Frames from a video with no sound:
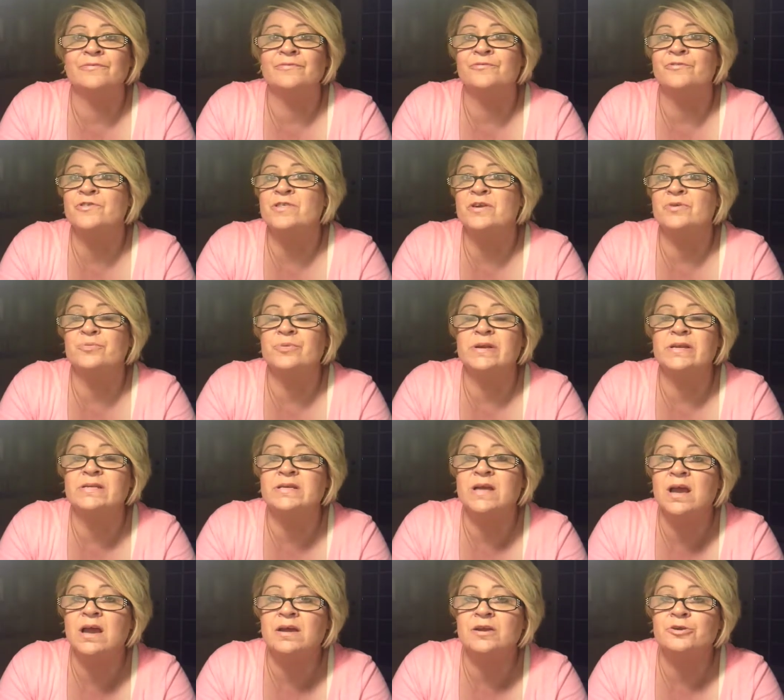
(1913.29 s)
for their
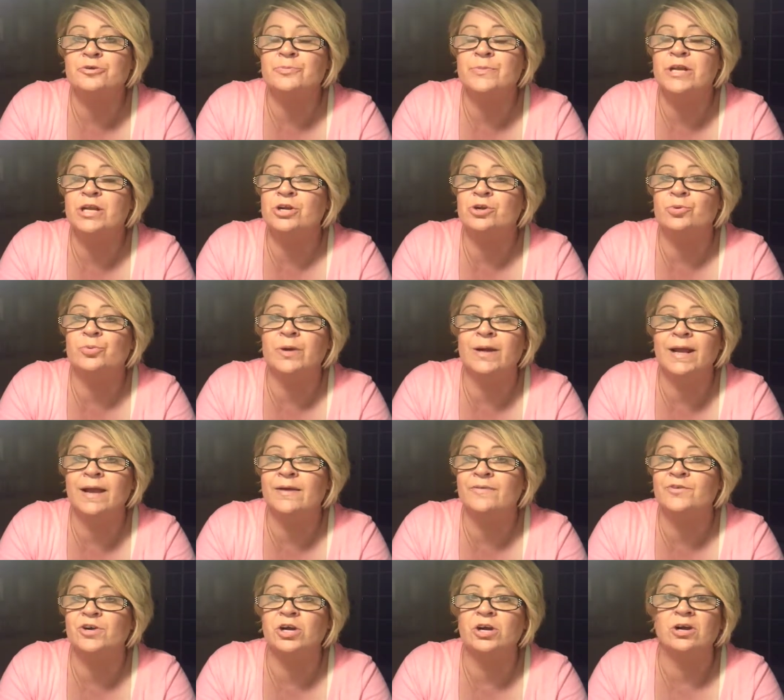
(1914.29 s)
retirement or
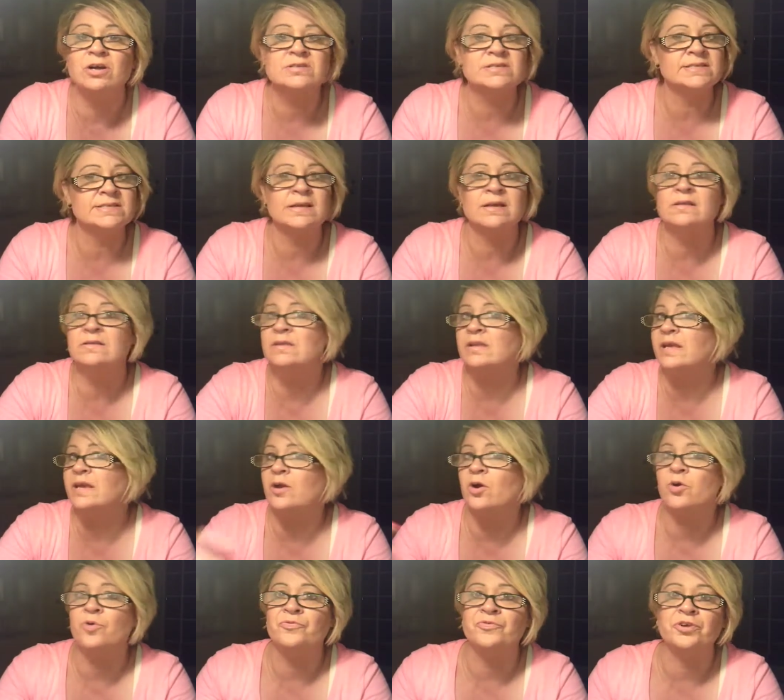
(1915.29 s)
whatever, suddenly
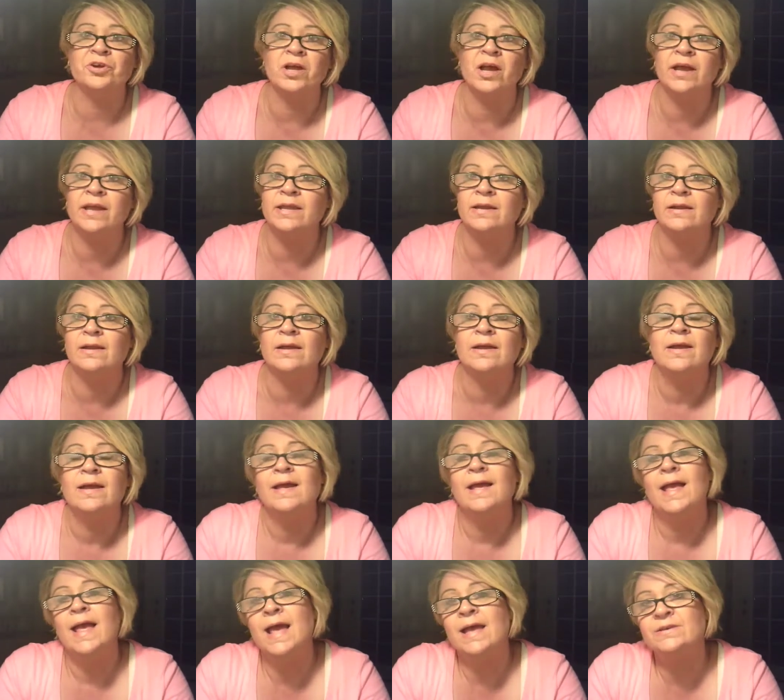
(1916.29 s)
overnight
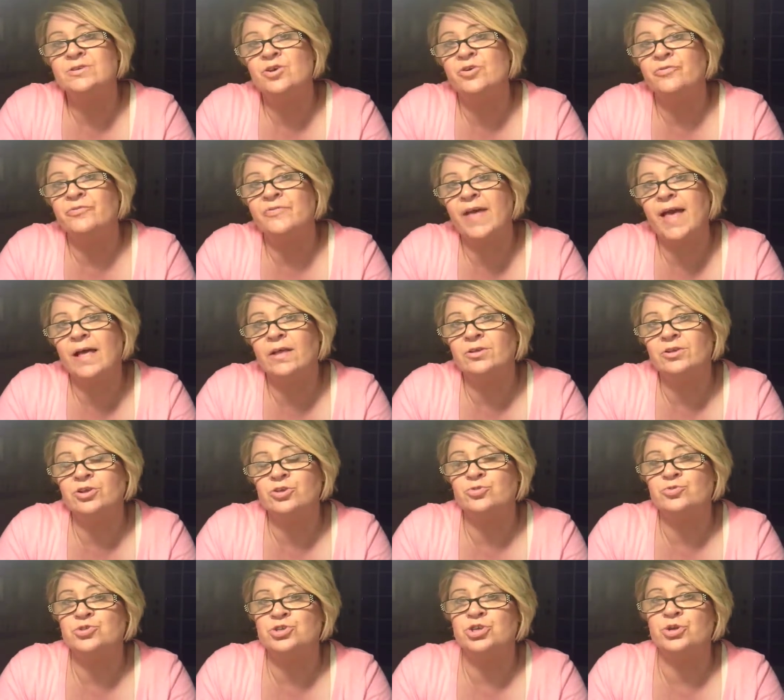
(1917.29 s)
had no
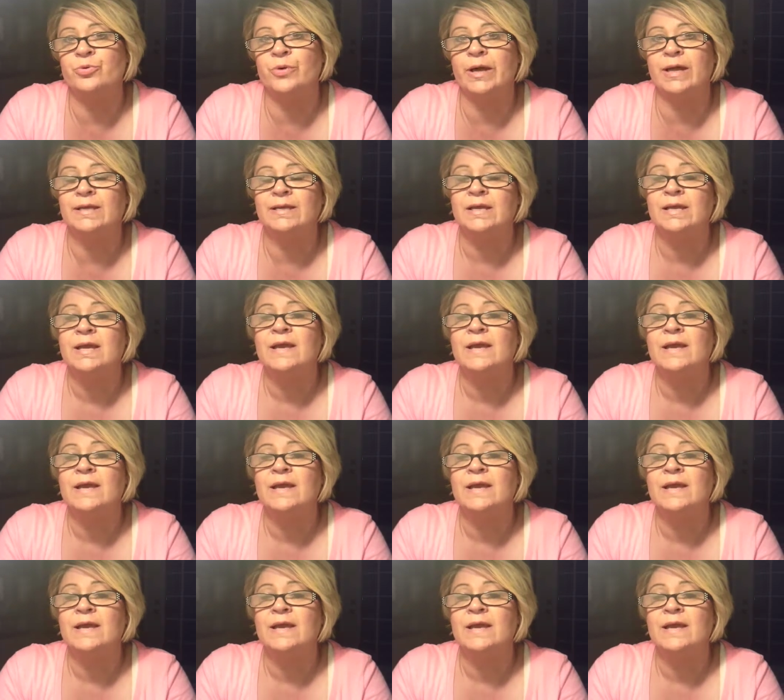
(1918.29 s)
value to it.